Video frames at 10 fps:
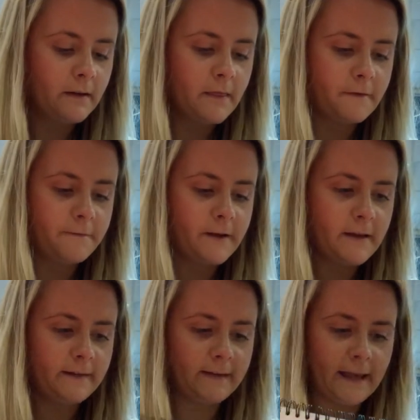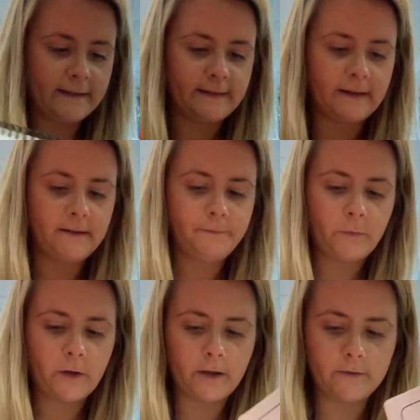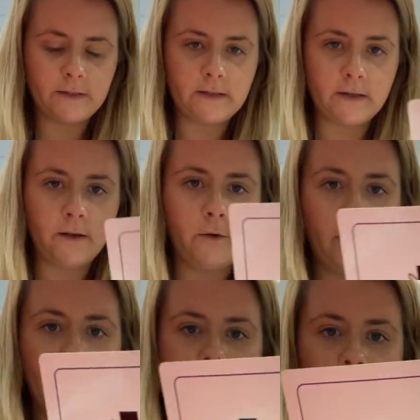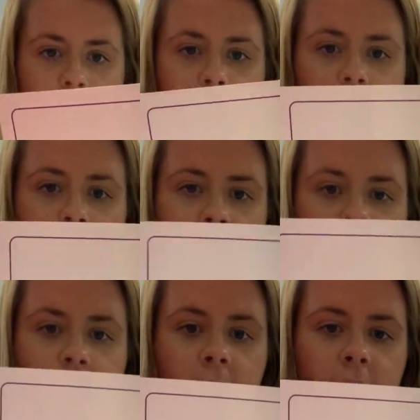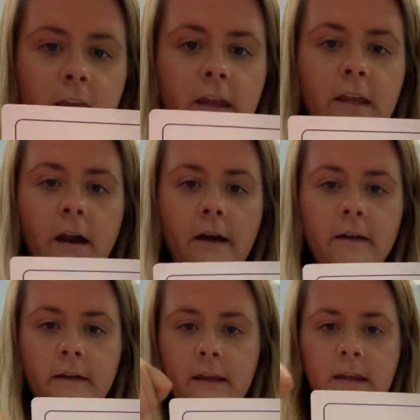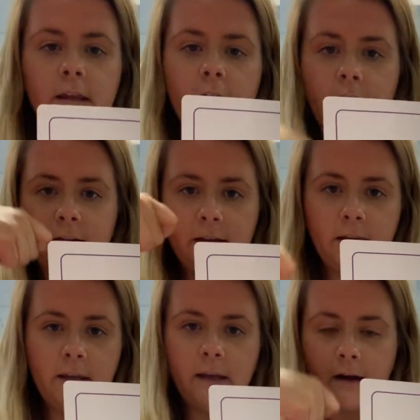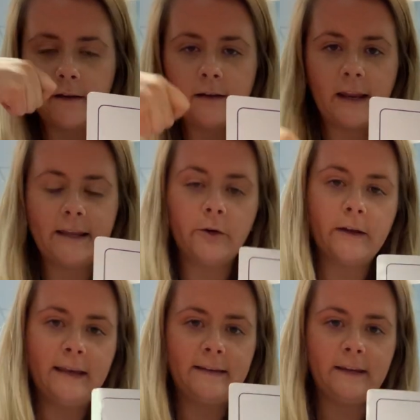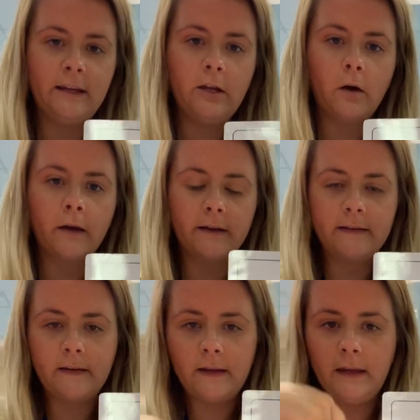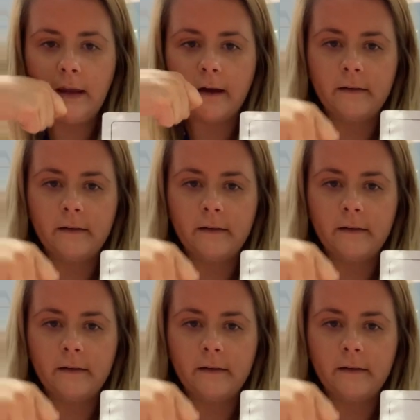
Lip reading: The first letter we're going to do is y, like you're eating yogurt. Y.